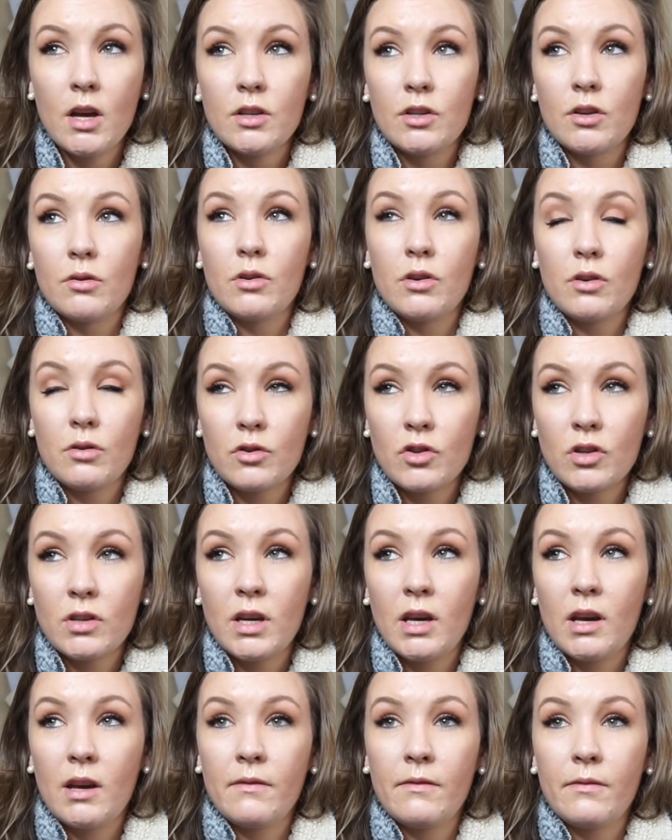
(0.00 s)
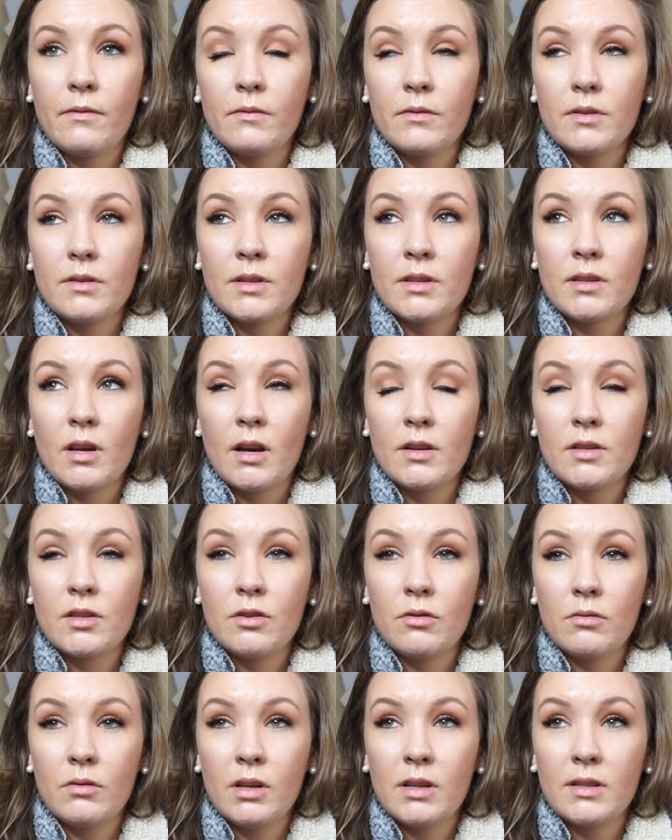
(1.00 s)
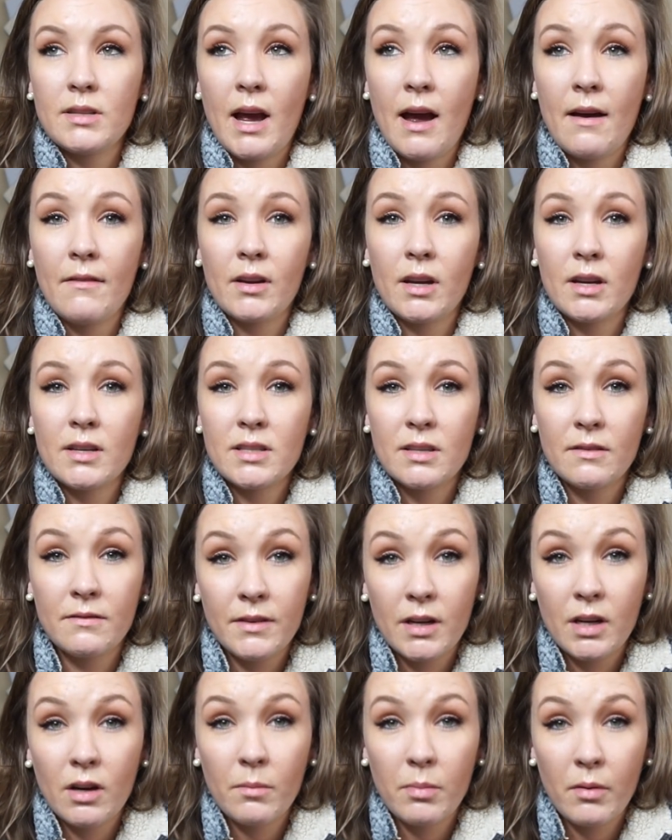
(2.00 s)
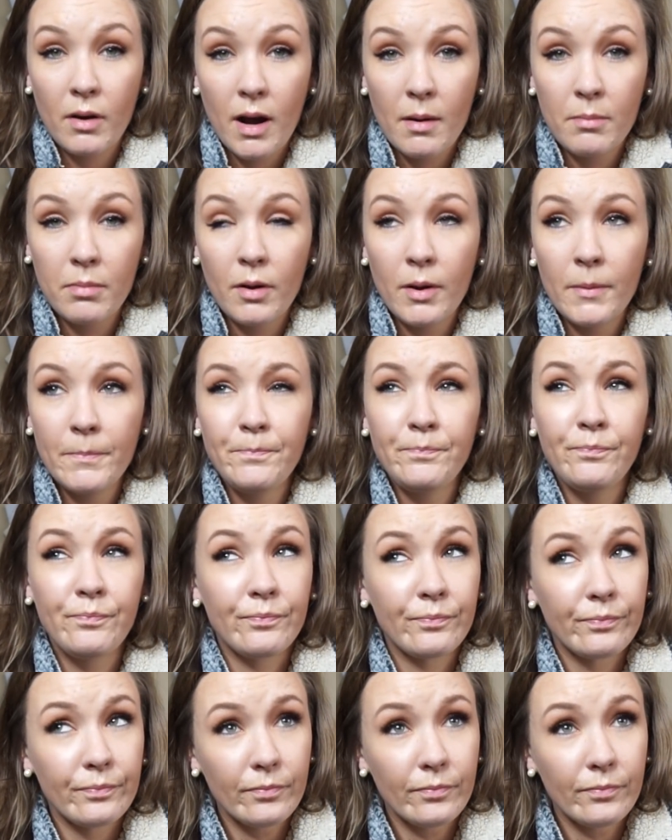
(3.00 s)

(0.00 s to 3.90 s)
So usually if a student is having a severe problem,